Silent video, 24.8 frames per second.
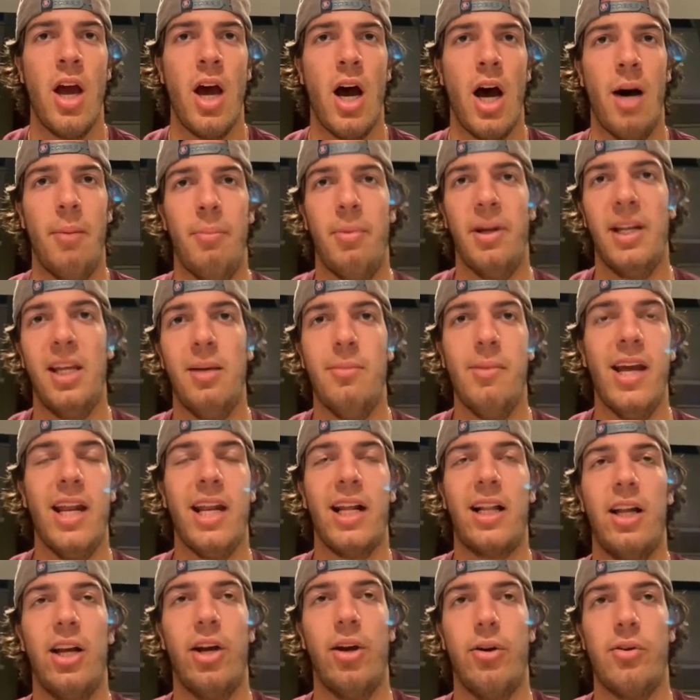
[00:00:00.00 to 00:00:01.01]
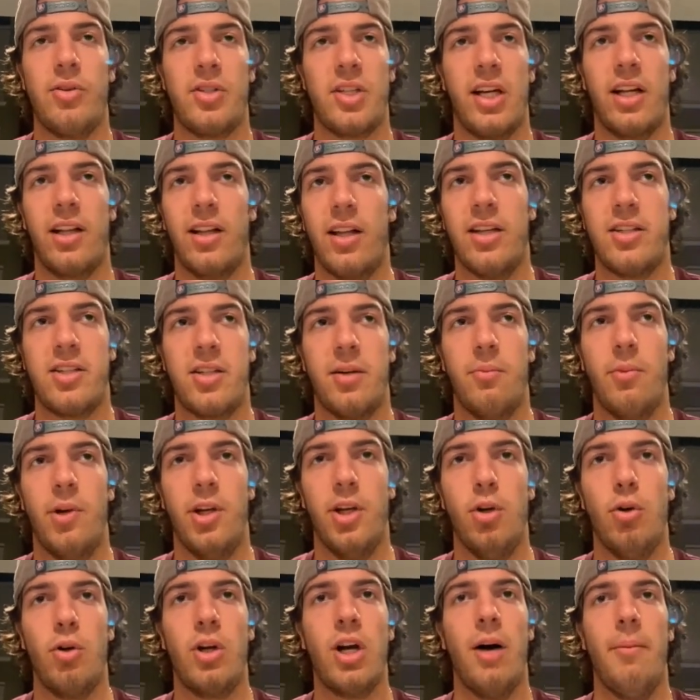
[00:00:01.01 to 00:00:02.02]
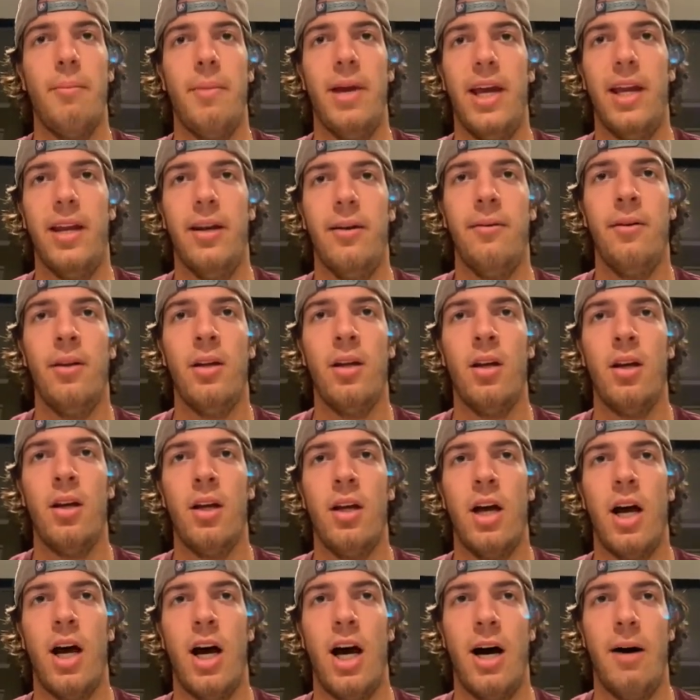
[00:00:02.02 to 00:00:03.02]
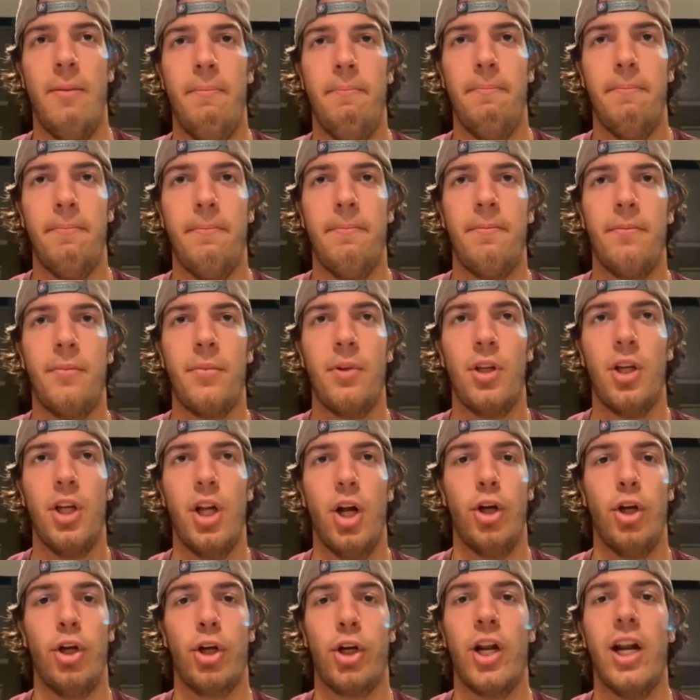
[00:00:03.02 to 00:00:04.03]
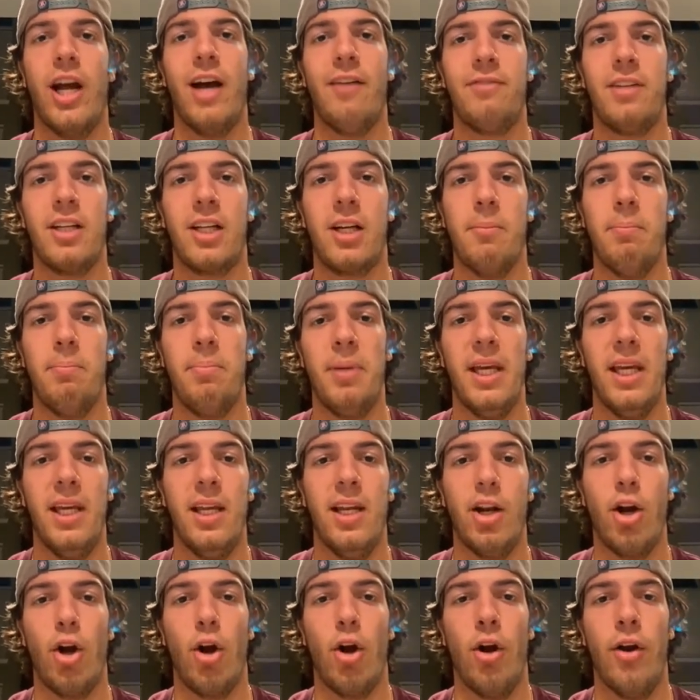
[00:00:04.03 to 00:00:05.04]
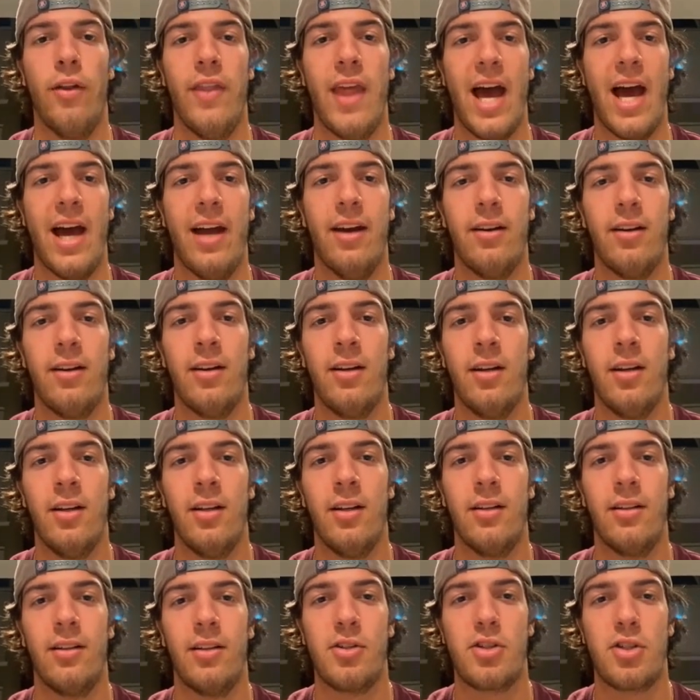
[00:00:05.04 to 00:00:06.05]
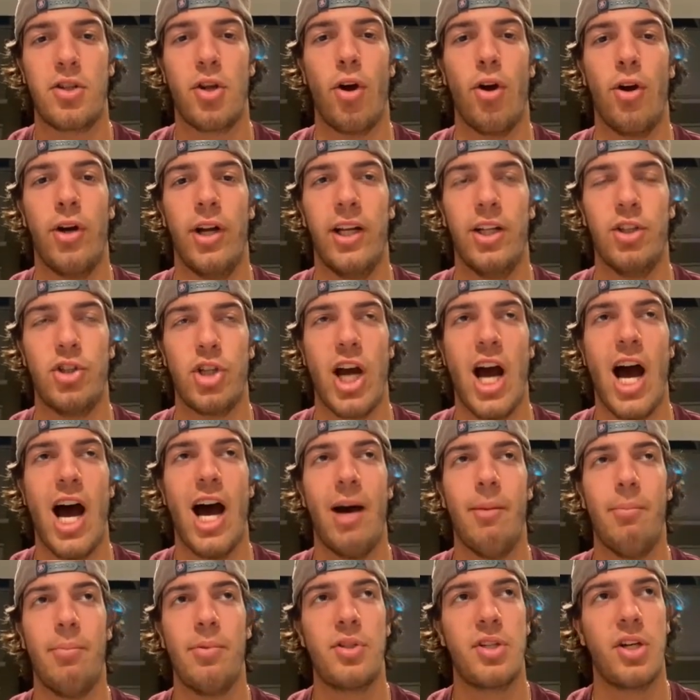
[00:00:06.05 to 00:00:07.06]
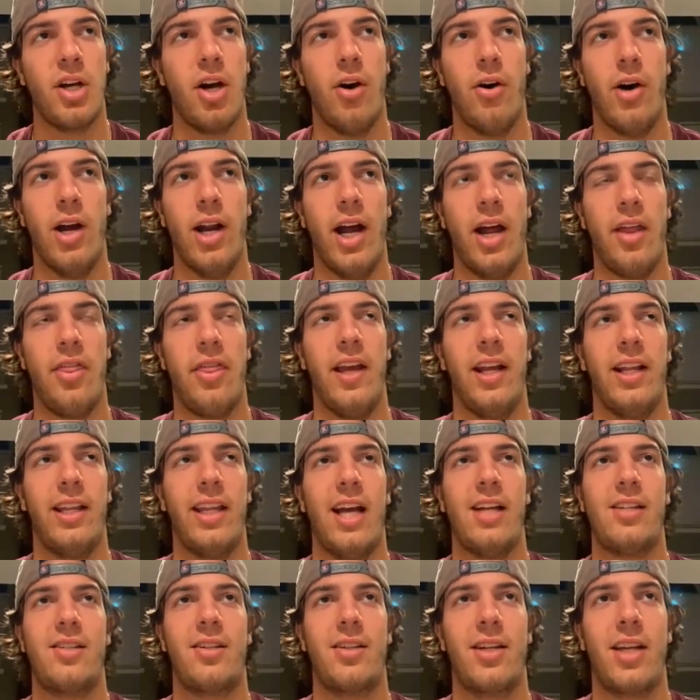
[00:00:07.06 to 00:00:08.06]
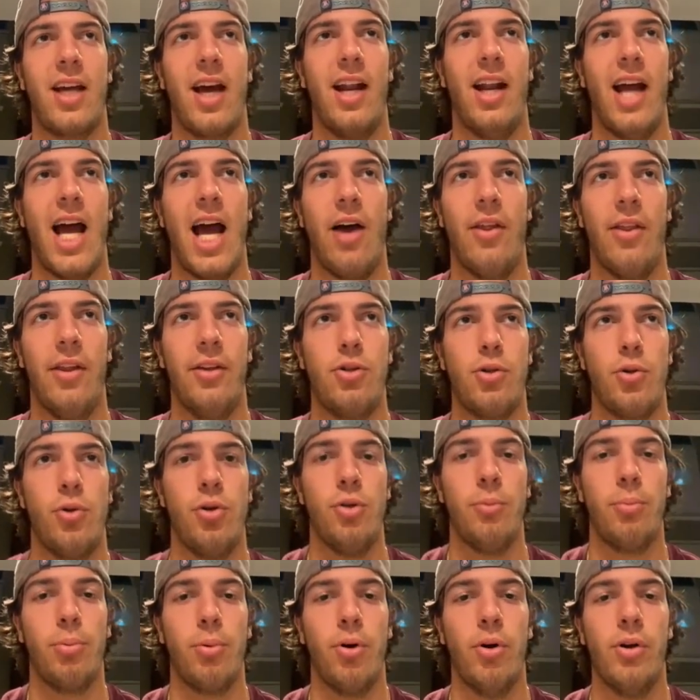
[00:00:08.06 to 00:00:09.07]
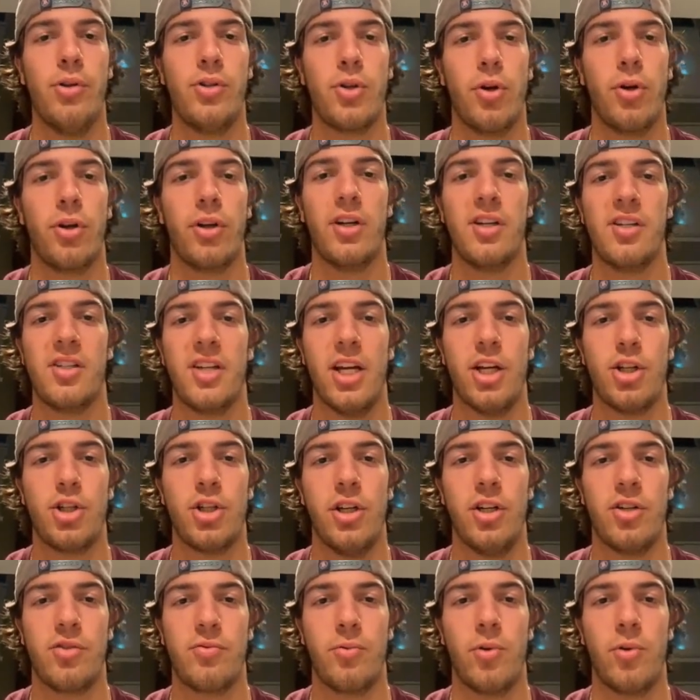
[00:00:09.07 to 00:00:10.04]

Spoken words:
But he made it clear, it was like, listen, when you come in, you're going to have to compete and earn that starting job. So, and I think that's kind of how the Junior Bruins organization is